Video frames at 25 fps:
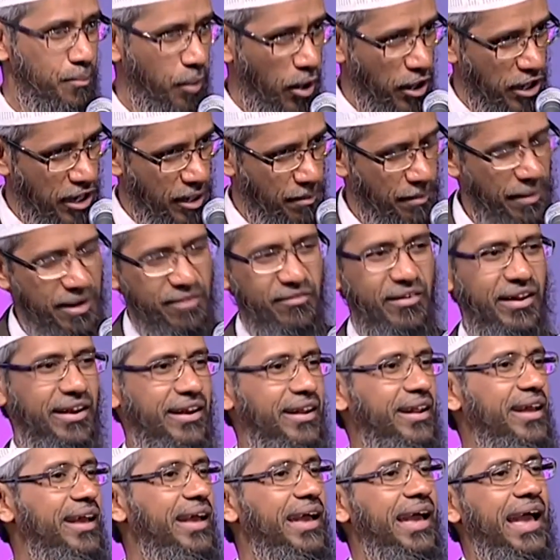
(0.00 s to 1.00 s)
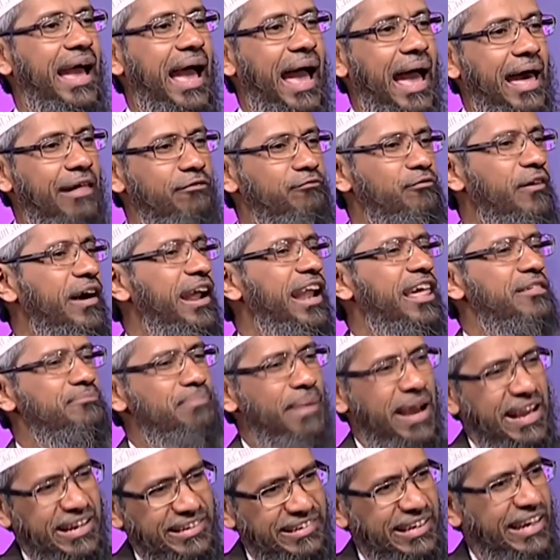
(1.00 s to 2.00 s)
Point number one. As far
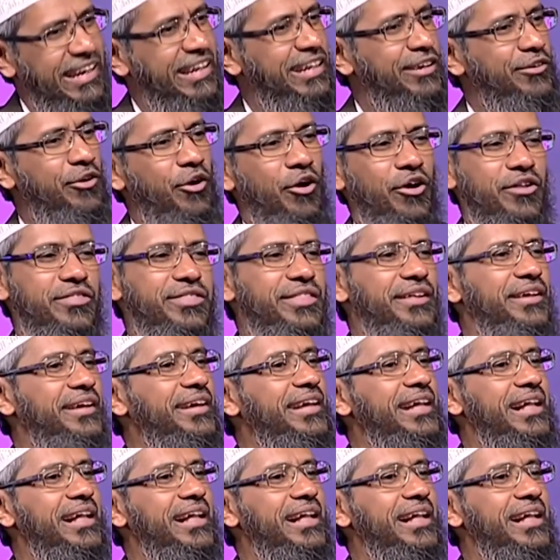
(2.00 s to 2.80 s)
as my study goes,